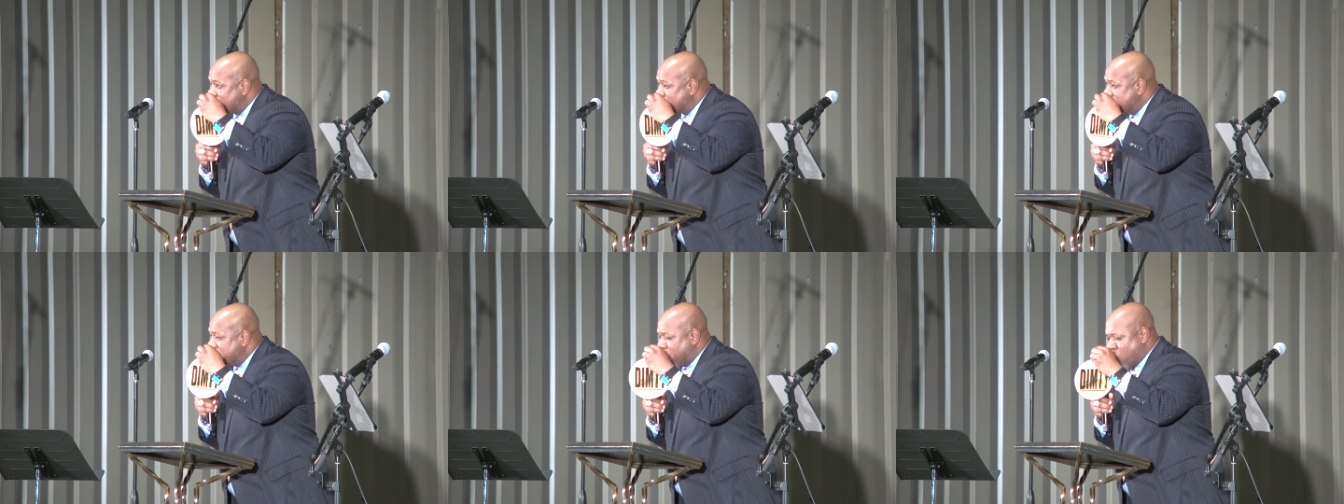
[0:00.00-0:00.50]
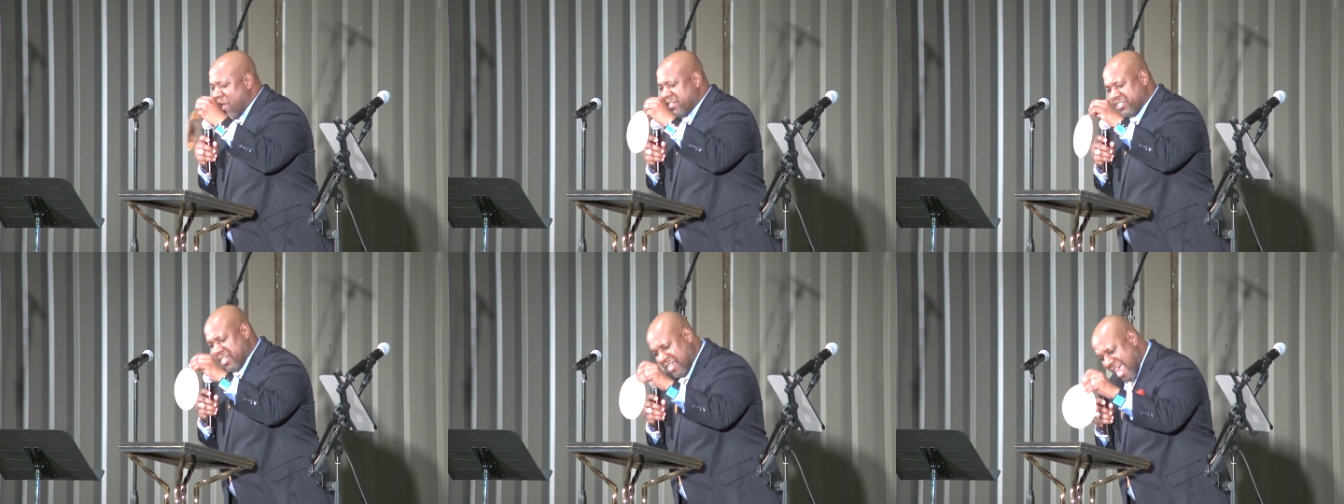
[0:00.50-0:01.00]
answering the
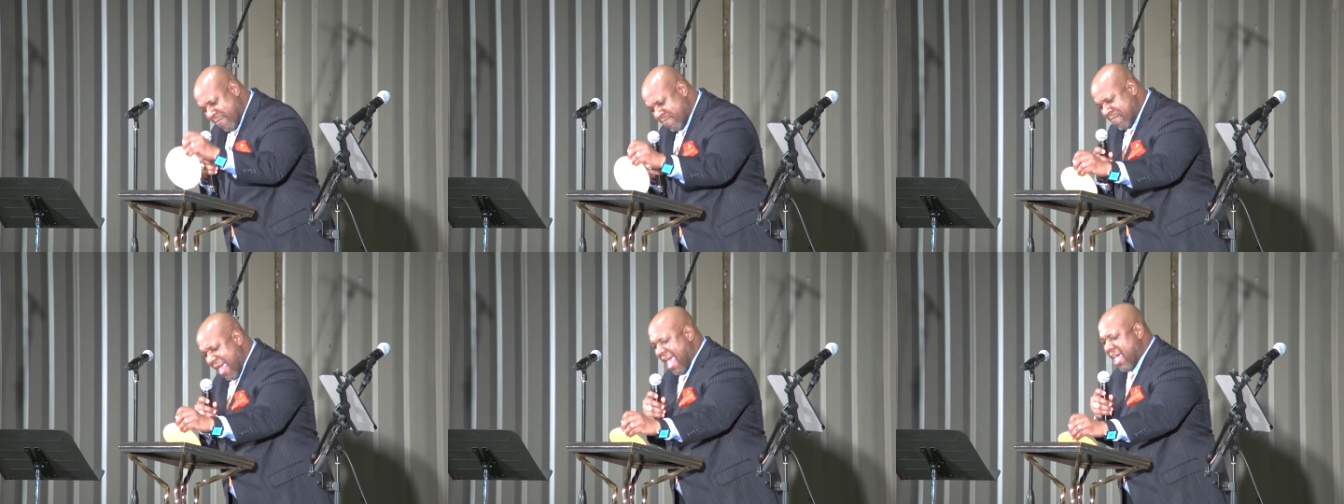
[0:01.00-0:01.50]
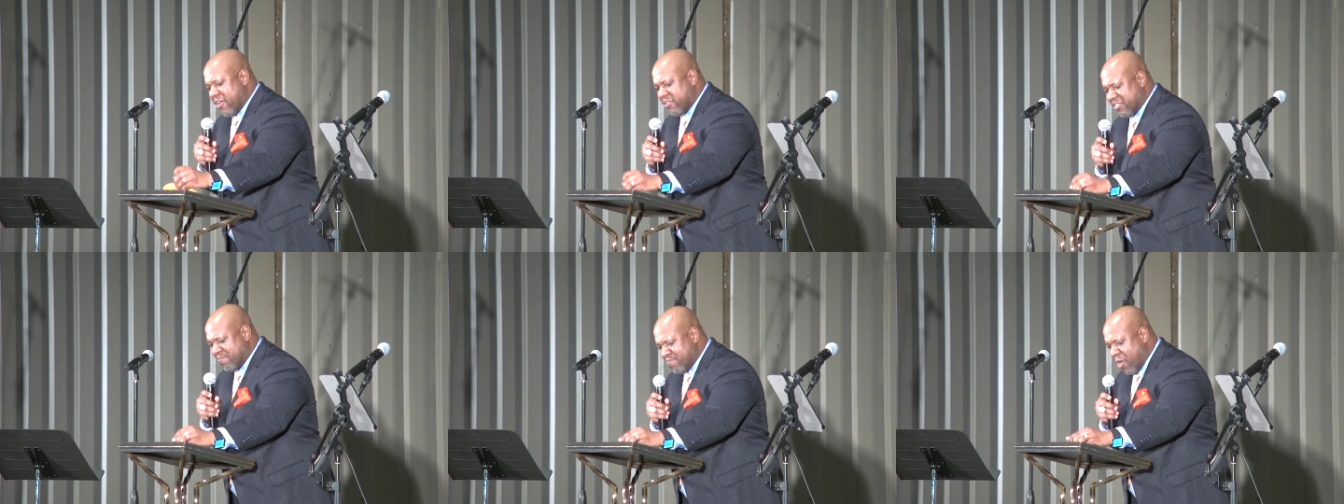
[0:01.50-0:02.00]
question that
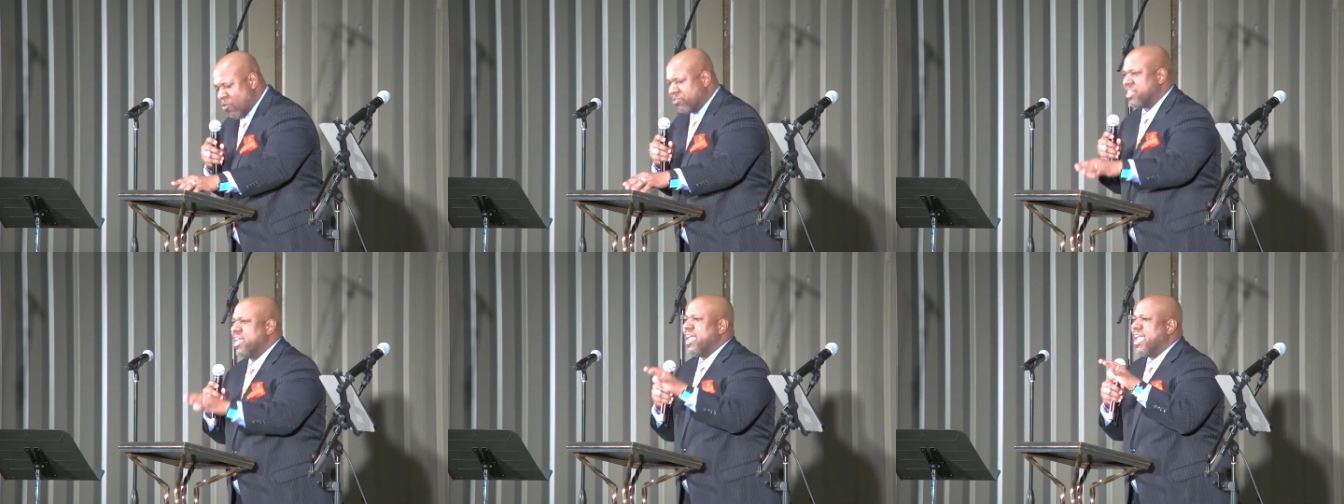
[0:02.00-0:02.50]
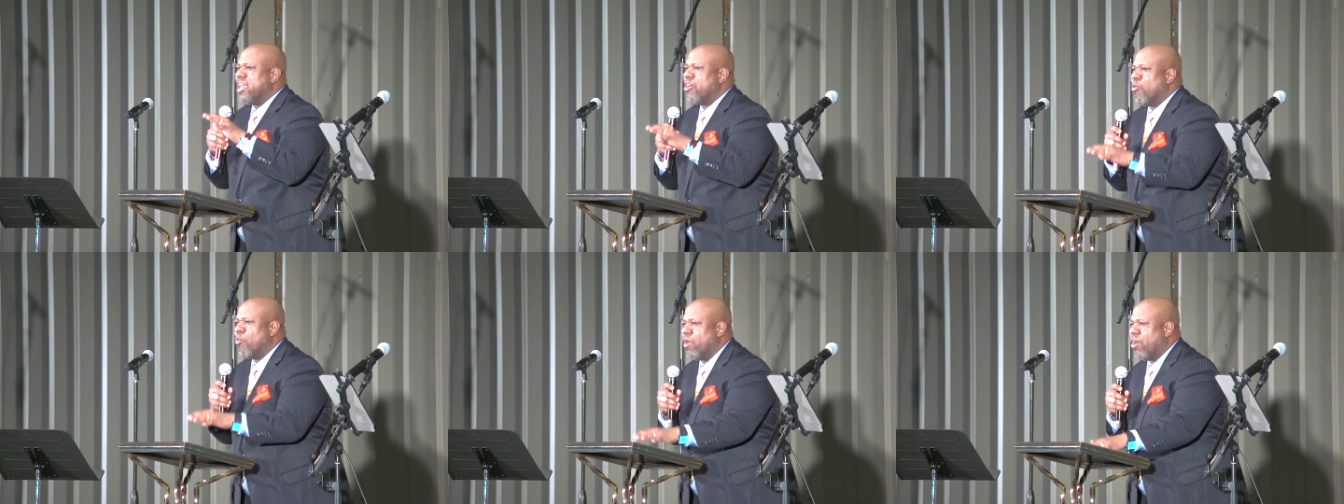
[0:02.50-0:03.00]
matters most
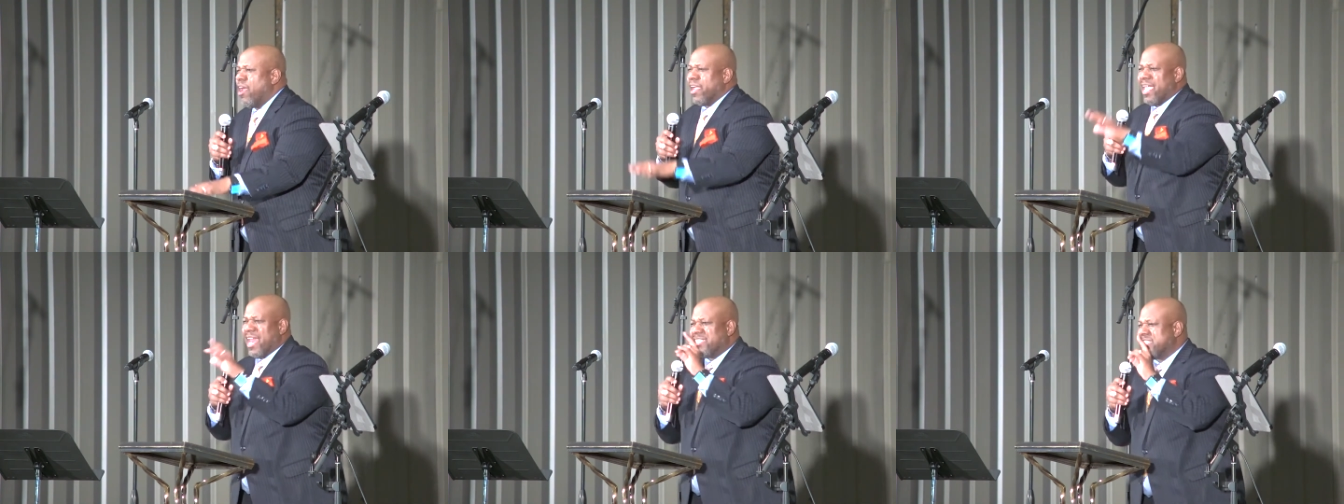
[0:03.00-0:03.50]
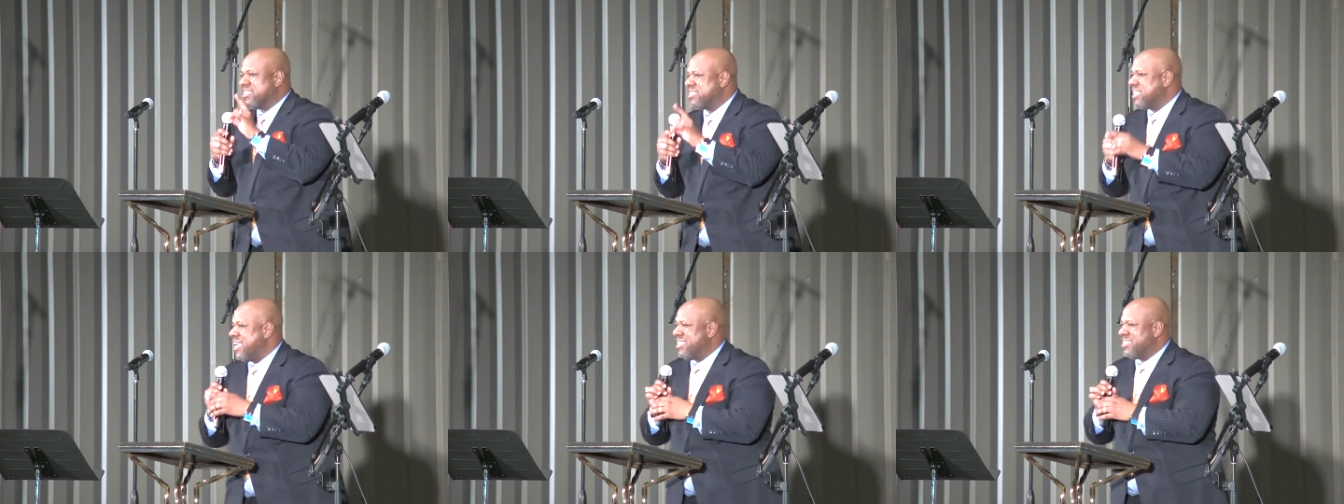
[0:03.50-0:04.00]
in a world. Can I
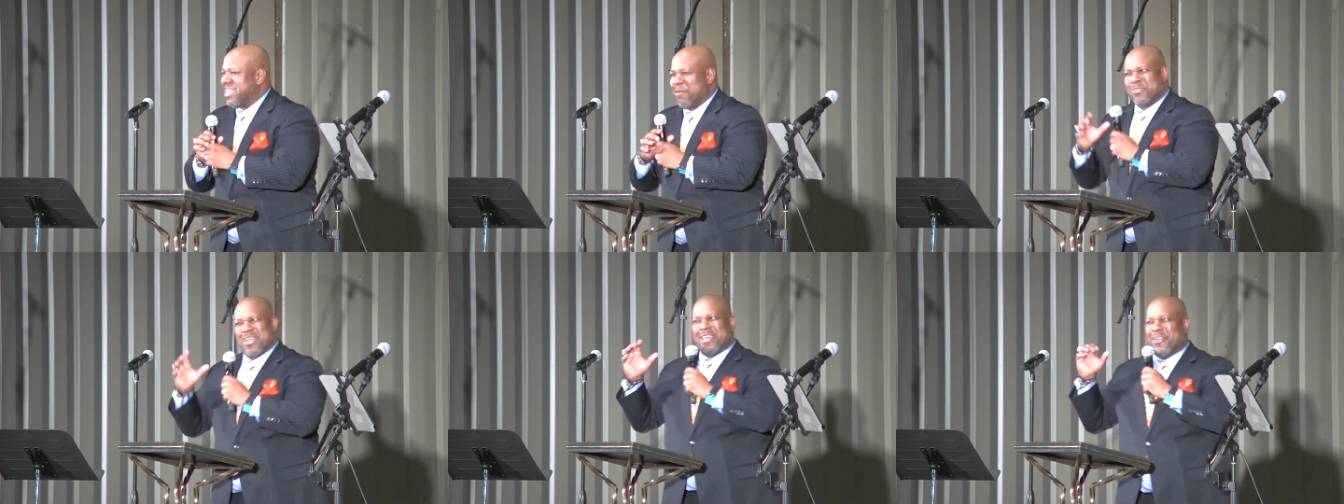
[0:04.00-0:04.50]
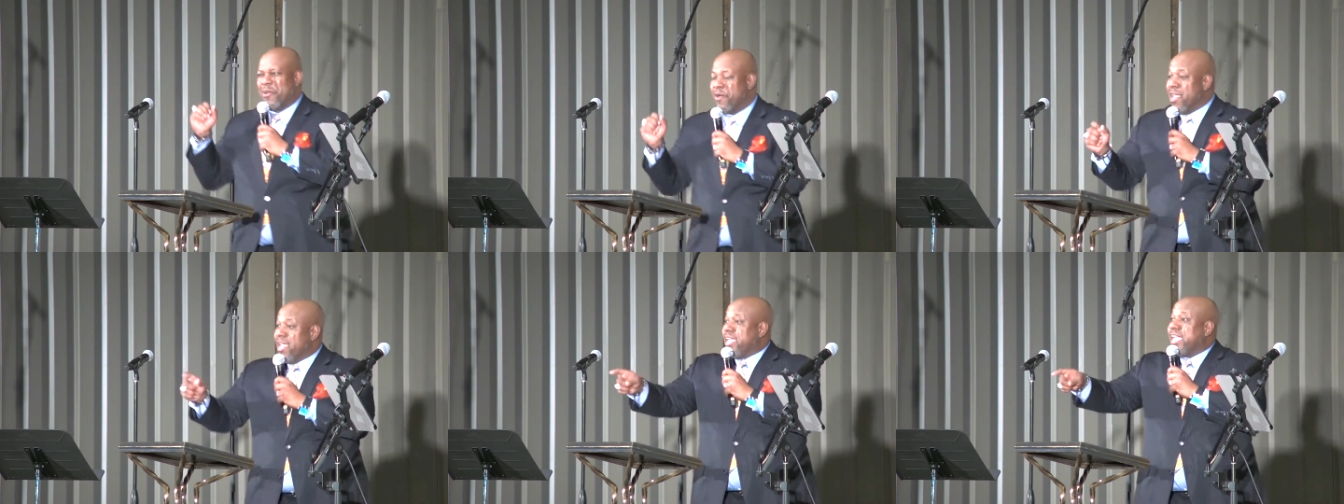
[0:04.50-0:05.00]
just say this? I'm trying to
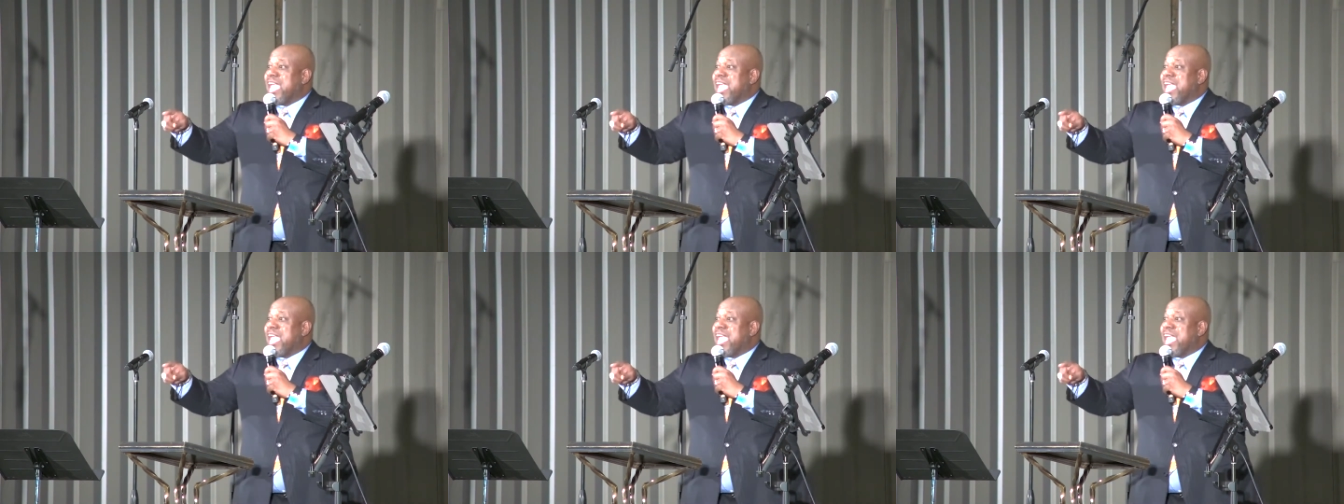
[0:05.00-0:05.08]
hurt.